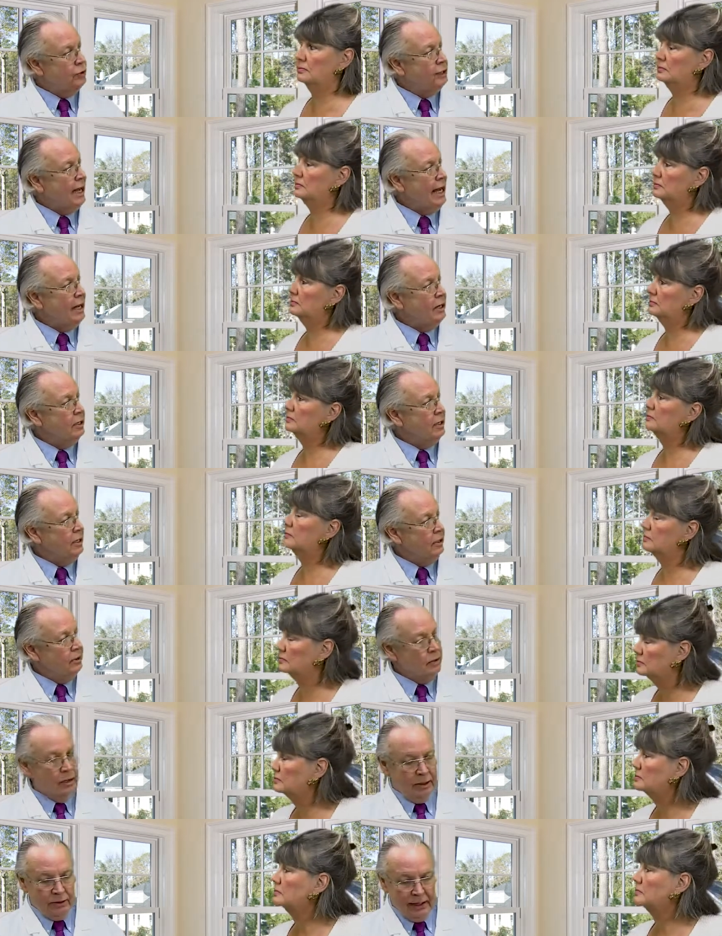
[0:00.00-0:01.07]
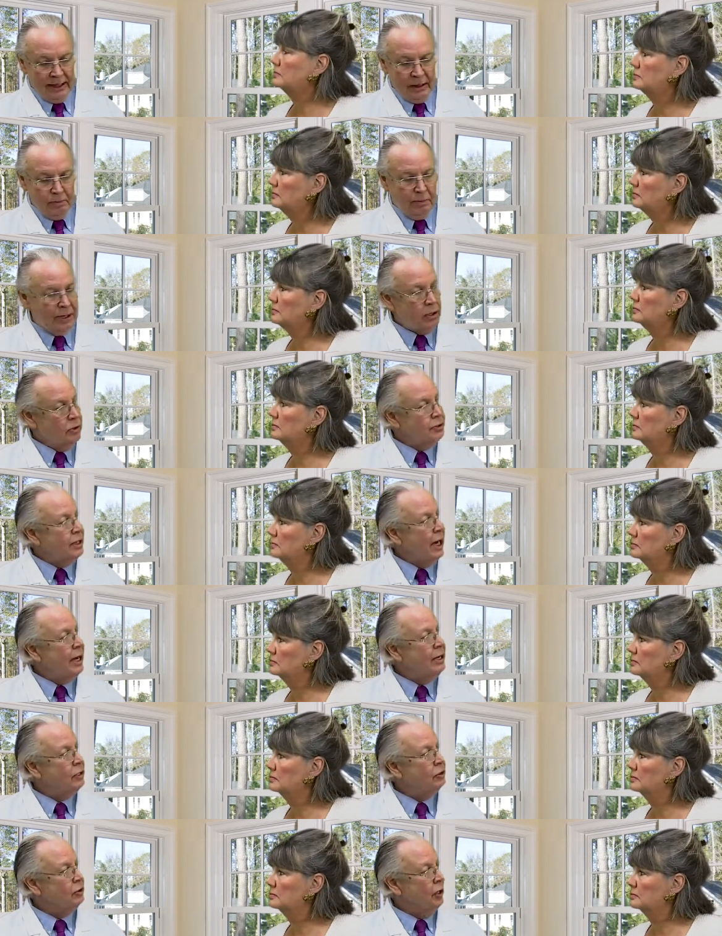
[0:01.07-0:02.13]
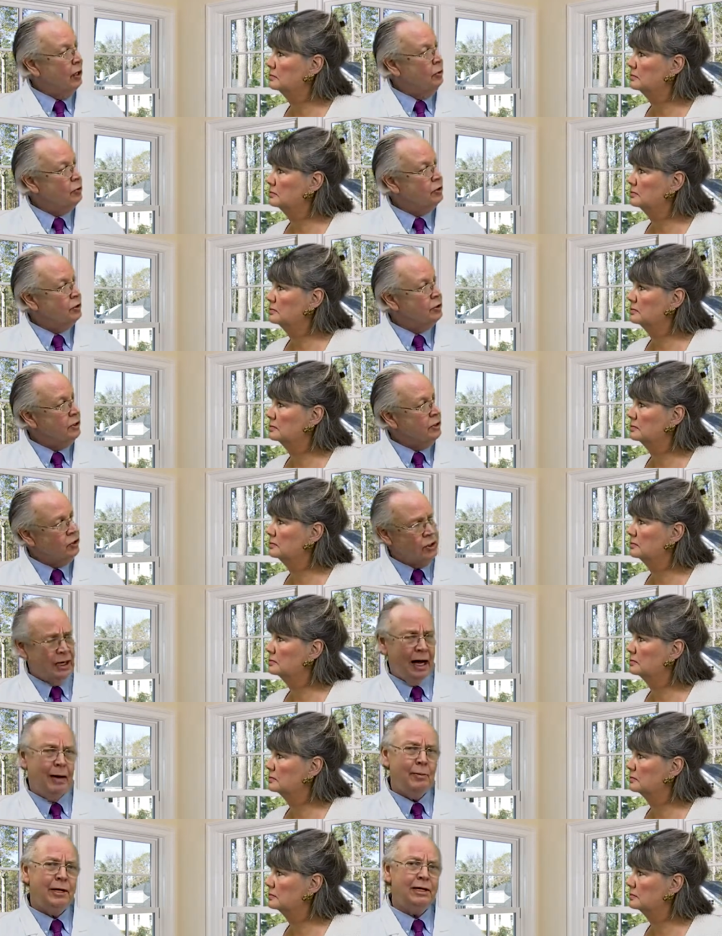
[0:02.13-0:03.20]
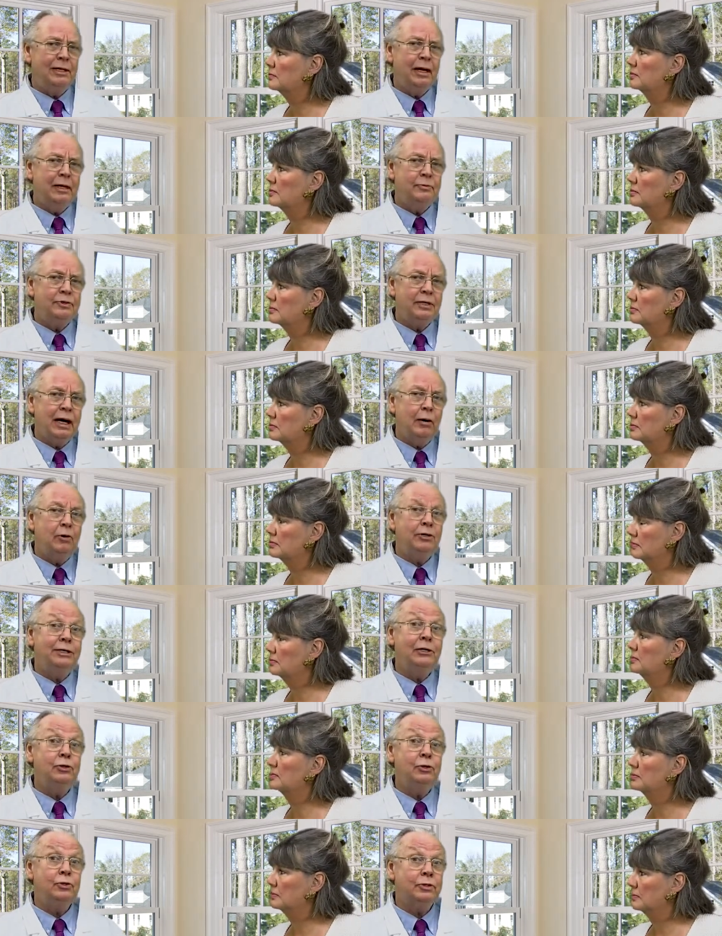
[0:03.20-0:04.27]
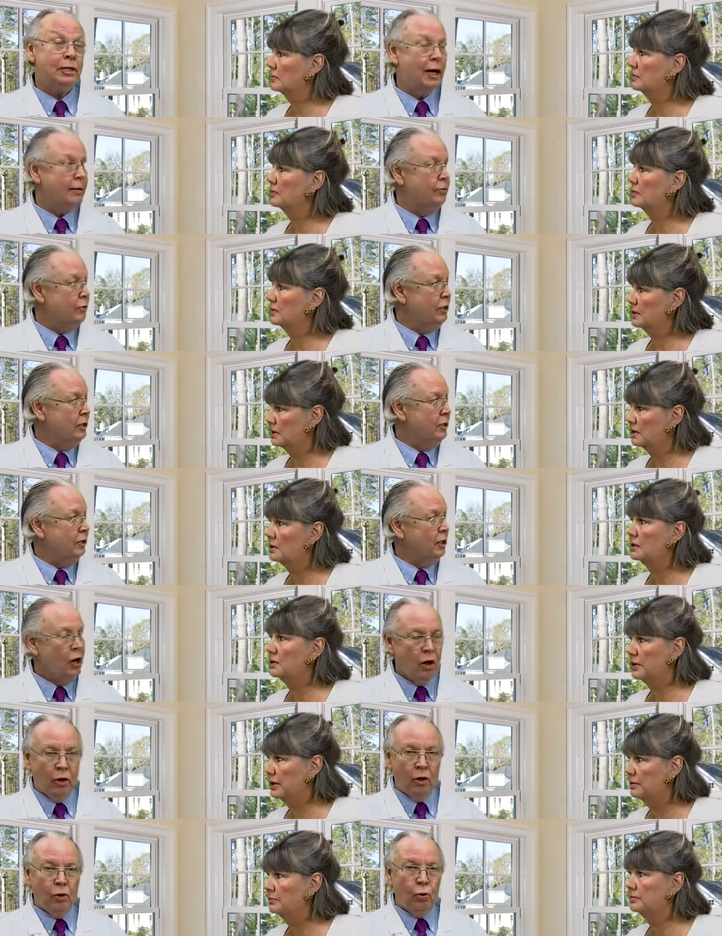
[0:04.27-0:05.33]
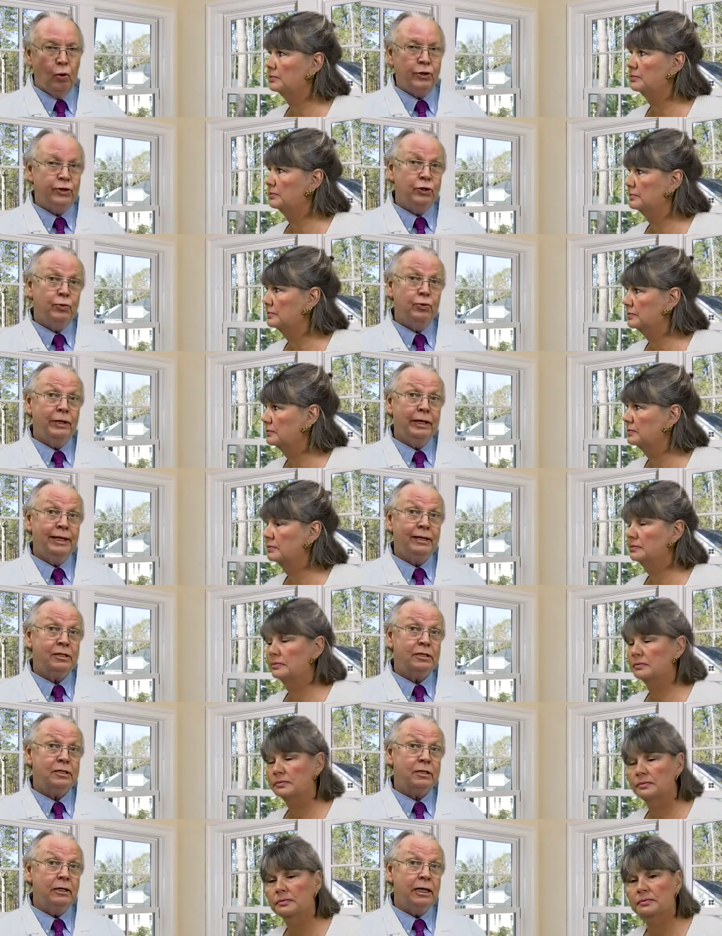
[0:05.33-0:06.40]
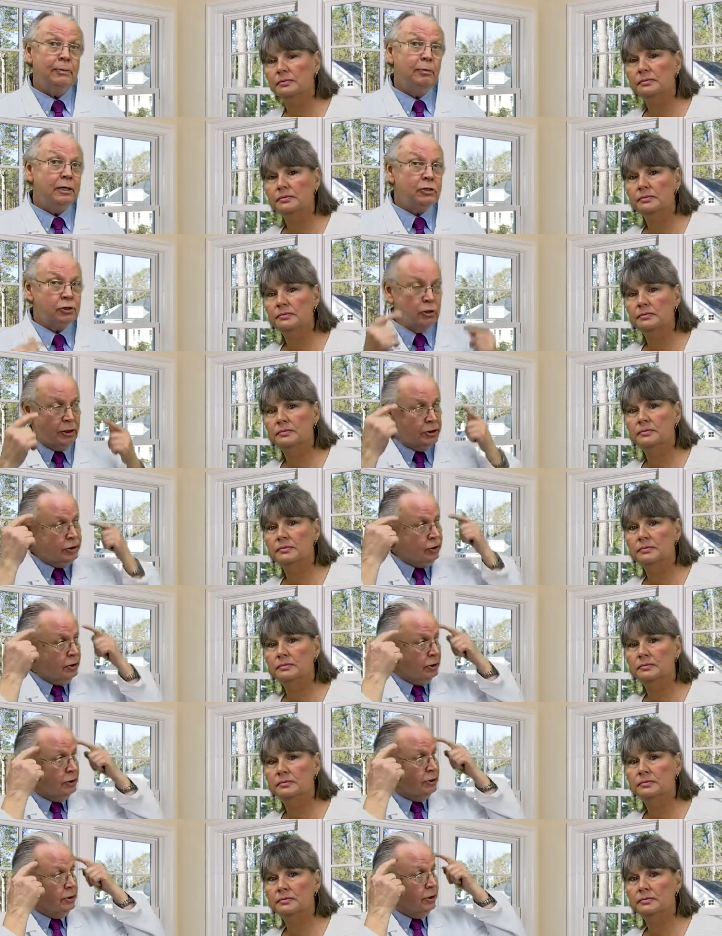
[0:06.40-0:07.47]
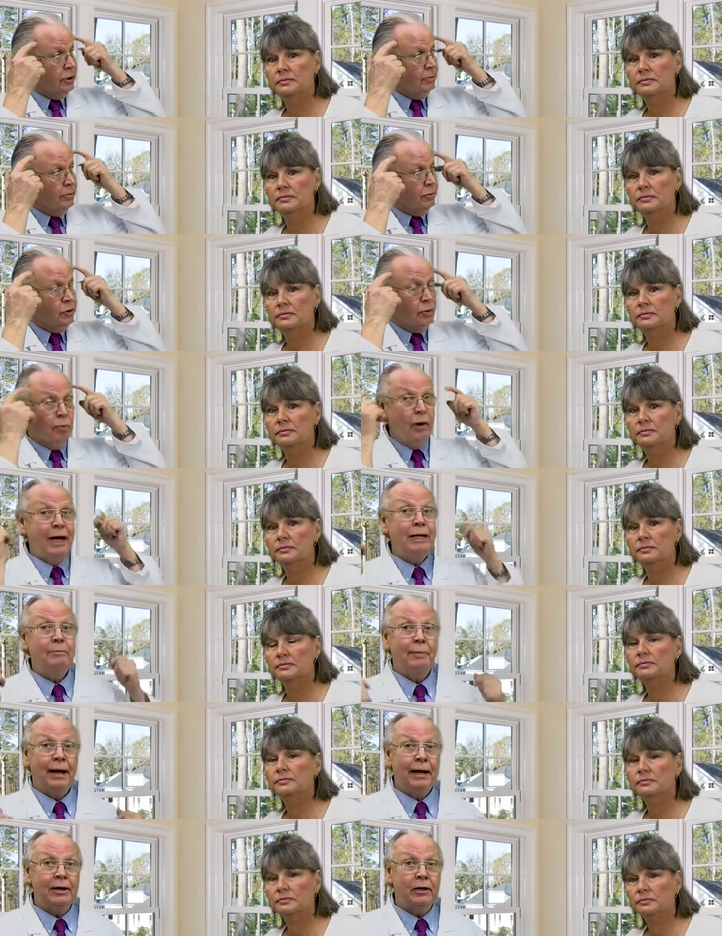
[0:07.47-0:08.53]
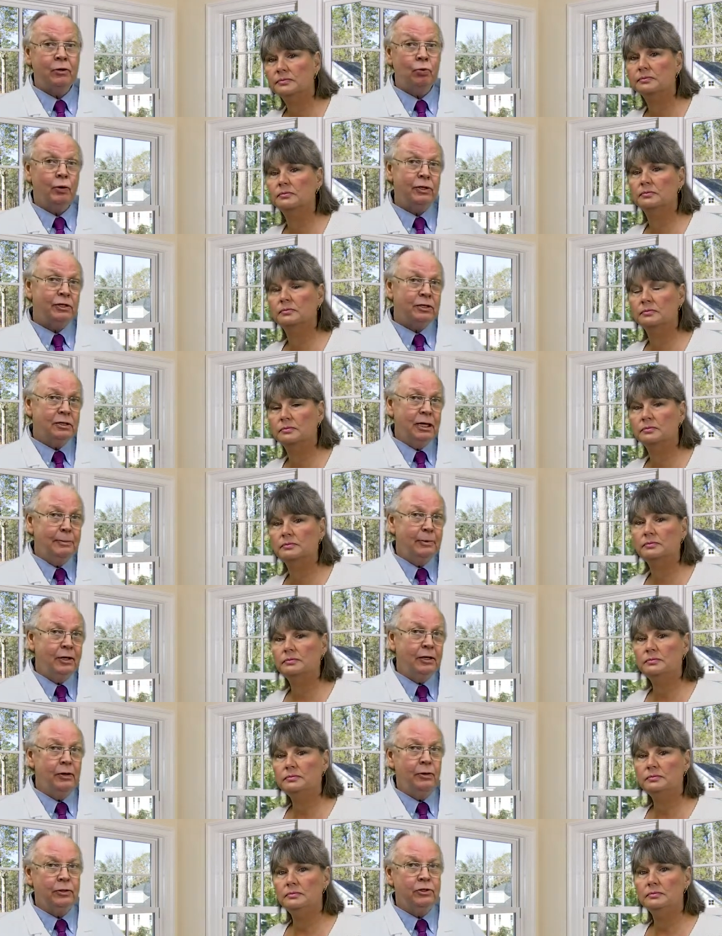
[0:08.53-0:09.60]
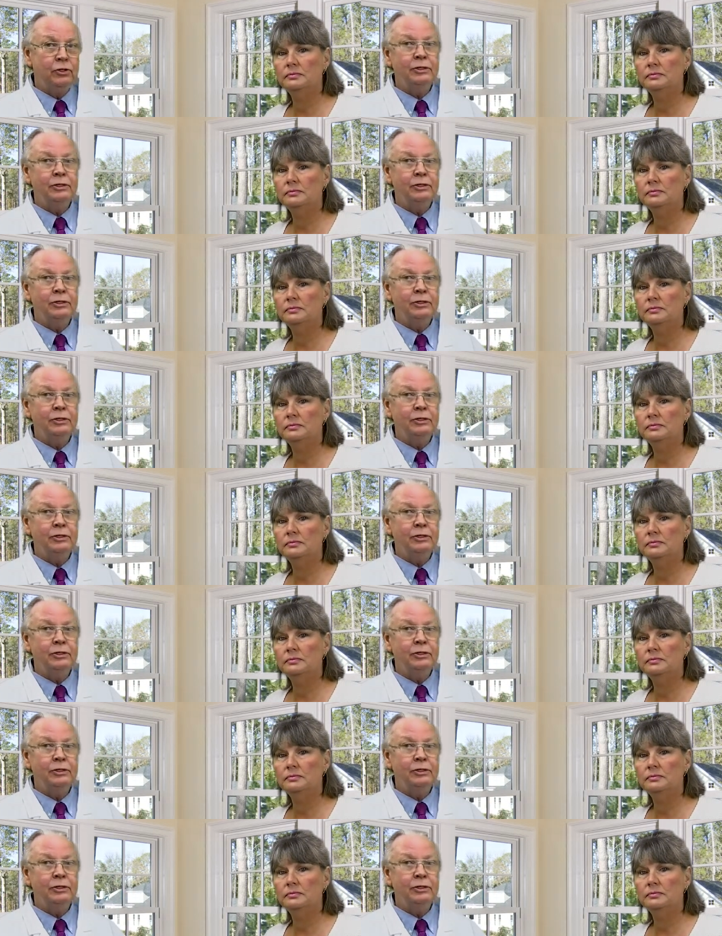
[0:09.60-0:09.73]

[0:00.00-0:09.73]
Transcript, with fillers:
Speaker 1: data and they can better diagnose and see, gee, how many times an hour did you stop breathing? Okay. Were you really asleep? Let's look at your your your brain pattern. Were you sleeping or were you just